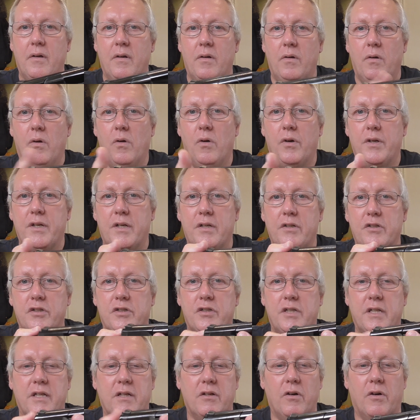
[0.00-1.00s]
or you can
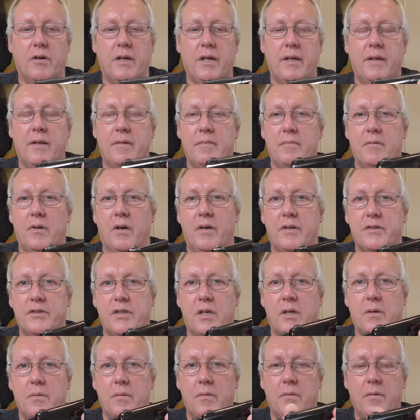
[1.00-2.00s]
just decock it like
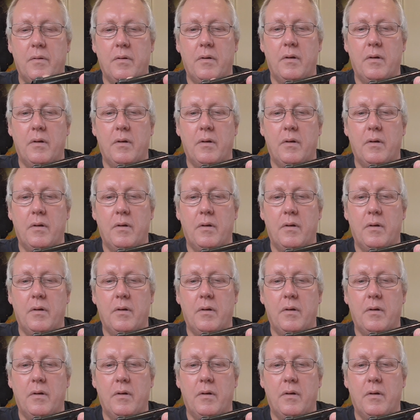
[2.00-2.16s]
so.